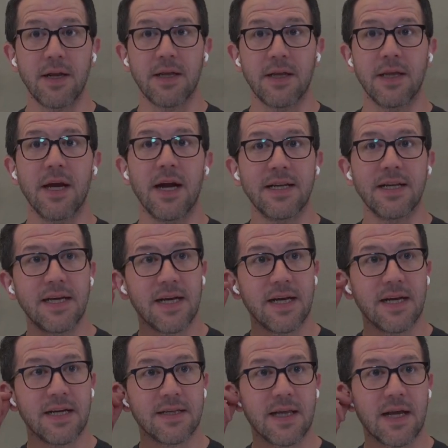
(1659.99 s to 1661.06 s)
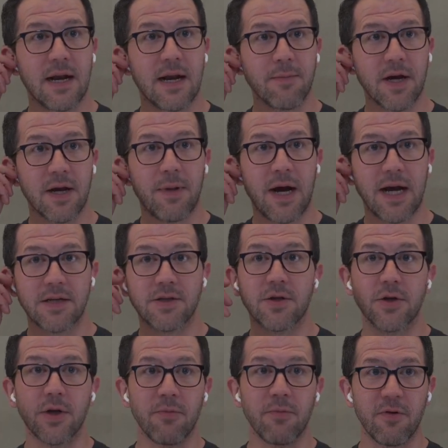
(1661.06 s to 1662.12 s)
And the idea is that I'm going to buy a
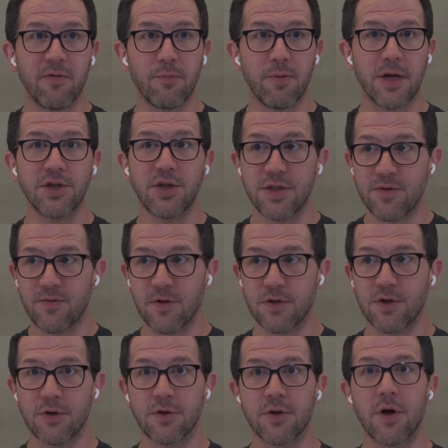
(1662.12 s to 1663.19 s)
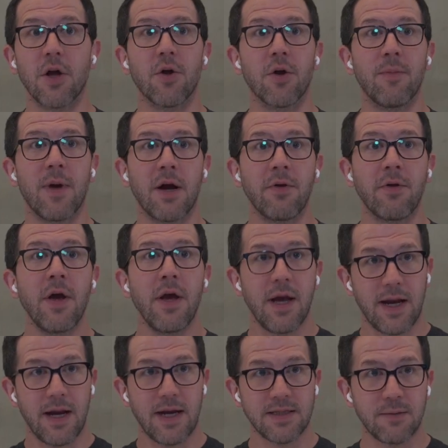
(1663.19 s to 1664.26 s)
certain number of impressions for a certain dollar amount
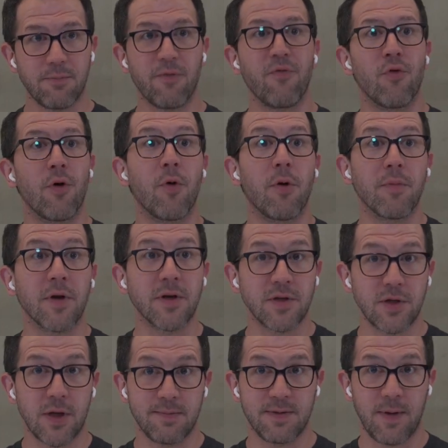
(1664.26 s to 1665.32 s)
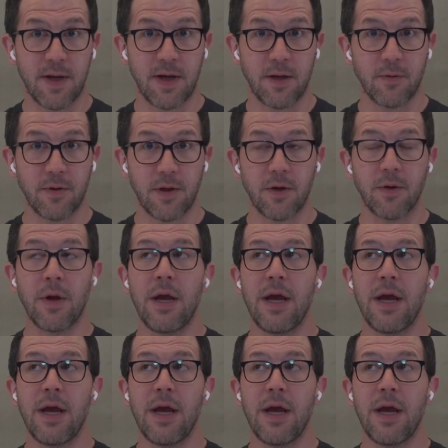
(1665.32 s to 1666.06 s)
and ask the performer, I'm going to stop spending with you.